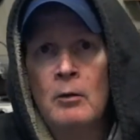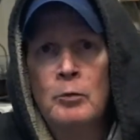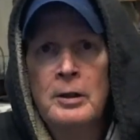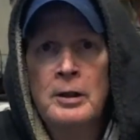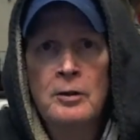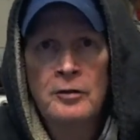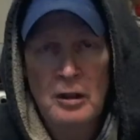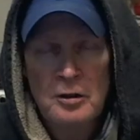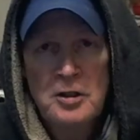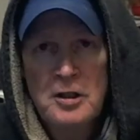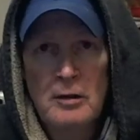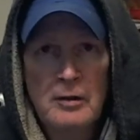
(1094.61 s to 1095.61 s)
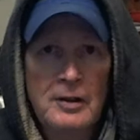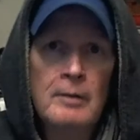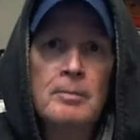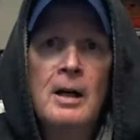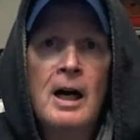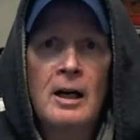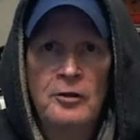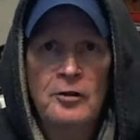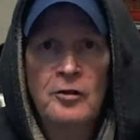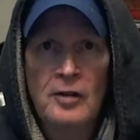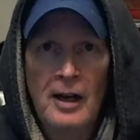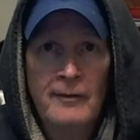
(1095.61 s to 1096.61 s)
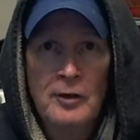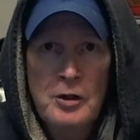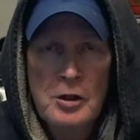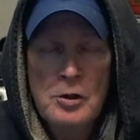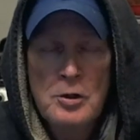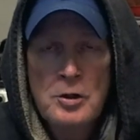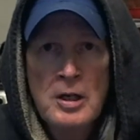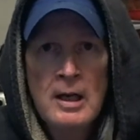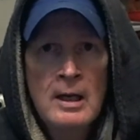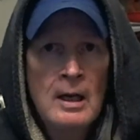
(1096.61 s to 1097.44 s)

reels that are still in their boxes, never used.